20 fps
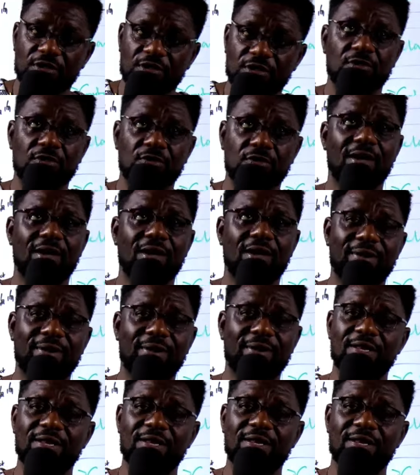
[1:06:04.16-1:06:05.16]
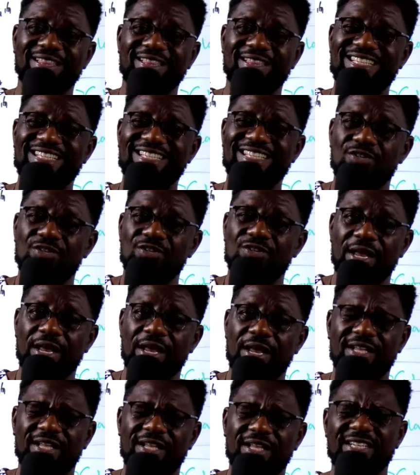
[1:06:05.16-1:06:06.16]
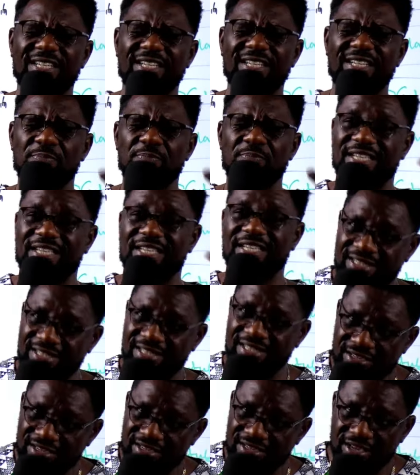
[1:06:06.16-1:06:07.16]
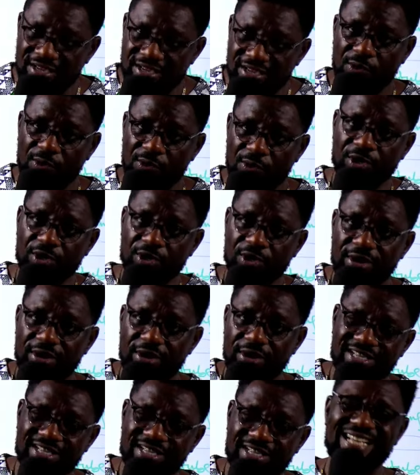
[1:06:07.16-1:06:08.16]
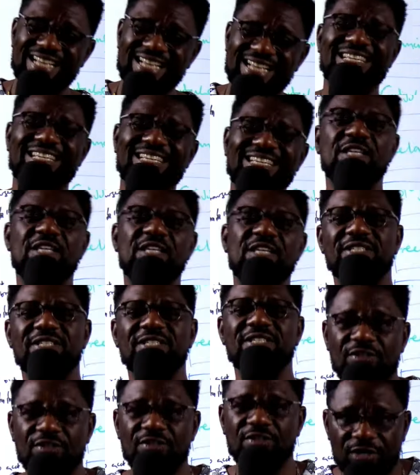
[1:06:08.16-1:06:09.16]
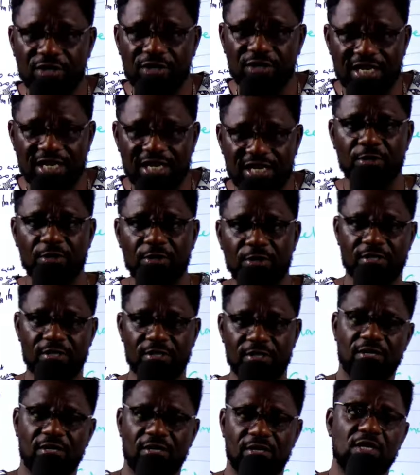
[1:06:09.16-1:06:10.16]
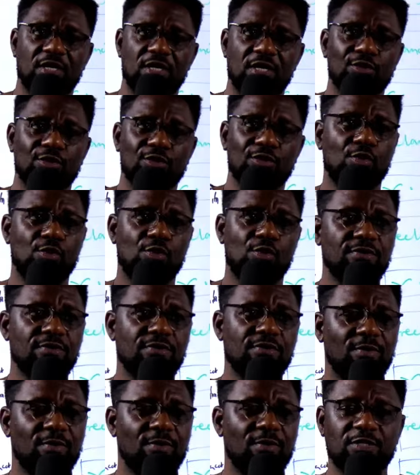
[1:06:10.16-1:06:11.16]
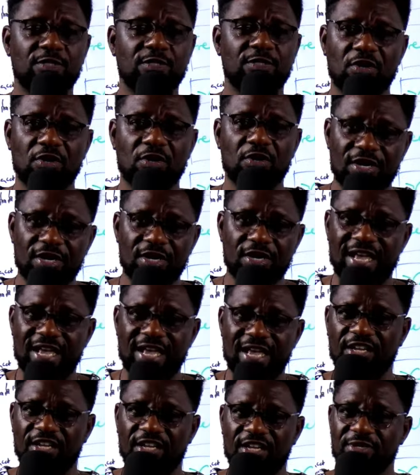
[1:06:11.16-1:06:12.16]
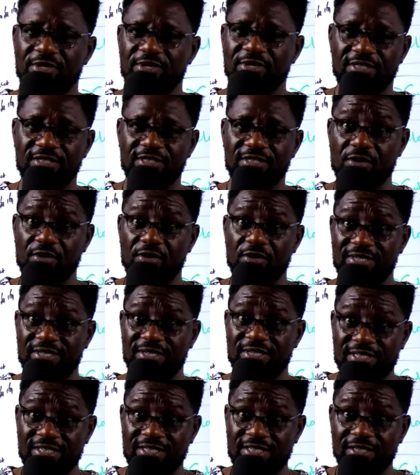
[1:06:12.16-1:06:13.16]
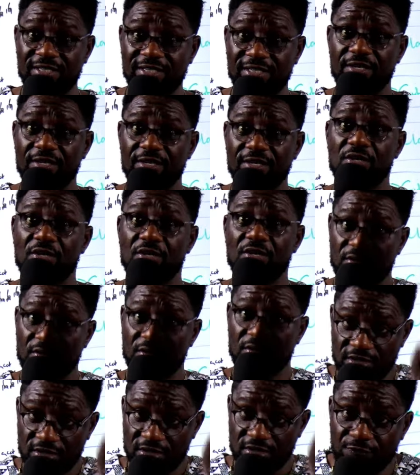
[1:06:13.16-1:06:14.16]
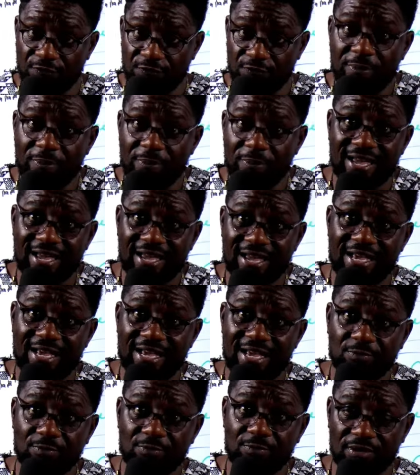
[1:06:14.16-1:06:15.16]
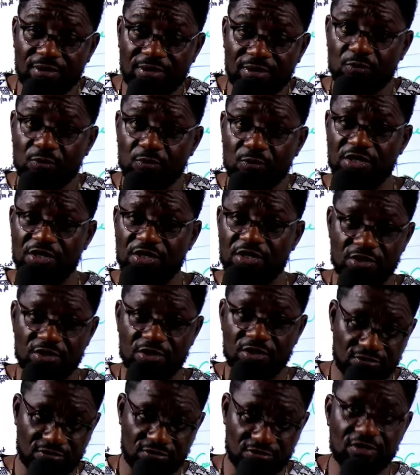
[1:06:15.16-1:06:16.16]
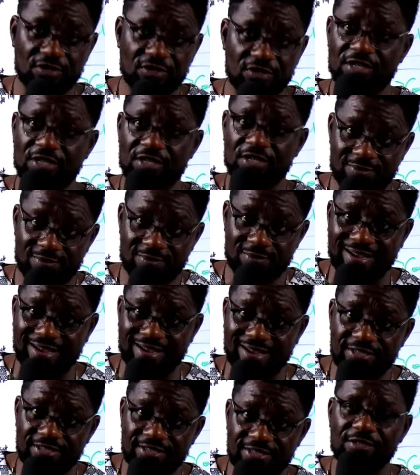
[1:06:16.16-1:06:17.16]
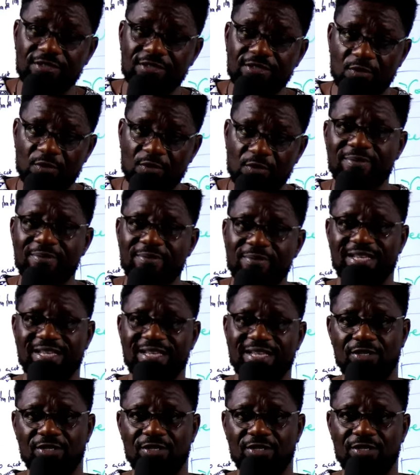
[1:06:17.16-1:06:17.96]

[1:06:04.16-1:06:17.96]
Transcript: apparently they pay $30% of recurrent and 60% of original money. So if somebody is paying $100, they'll give me 60. If you pay again next month, which is the same service, they pay me $30